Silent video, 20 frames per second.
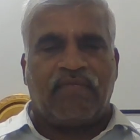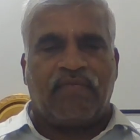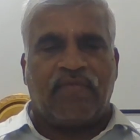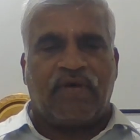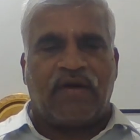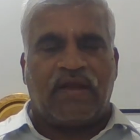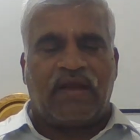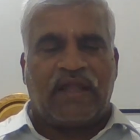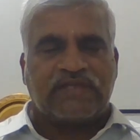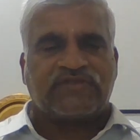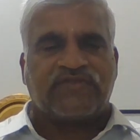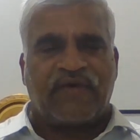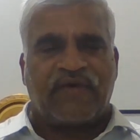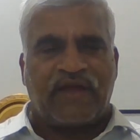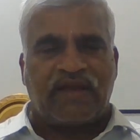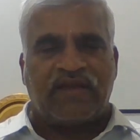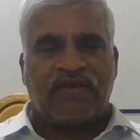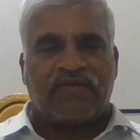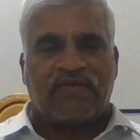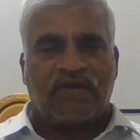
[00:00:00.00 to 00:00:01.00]
less
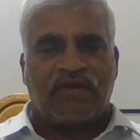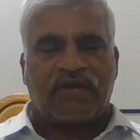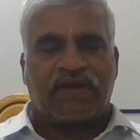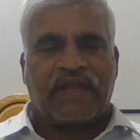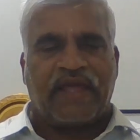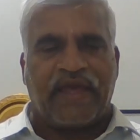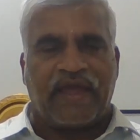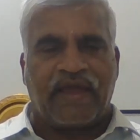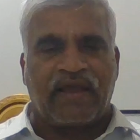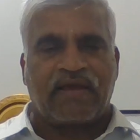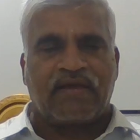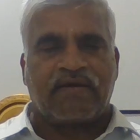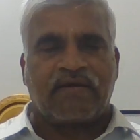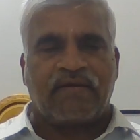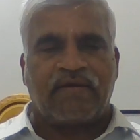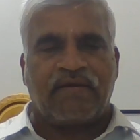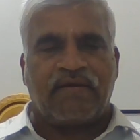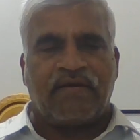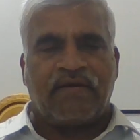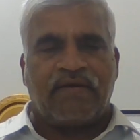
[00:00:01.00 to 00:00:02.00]
value it will take,
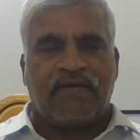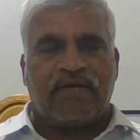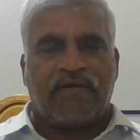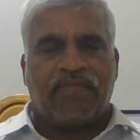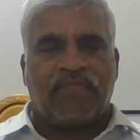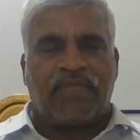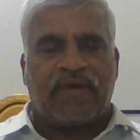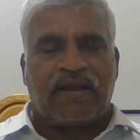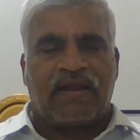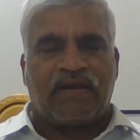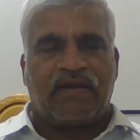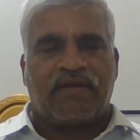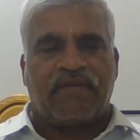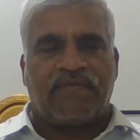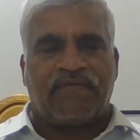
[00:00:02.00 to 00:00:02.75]
but